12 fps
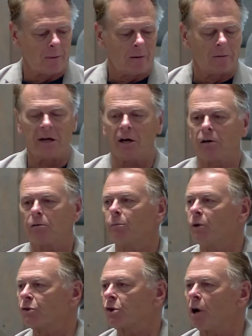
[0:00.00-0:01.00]
Now,
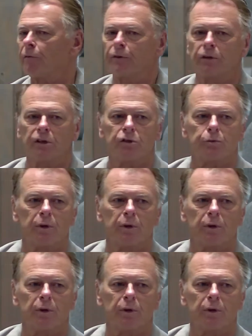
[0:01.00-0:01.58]
most often, these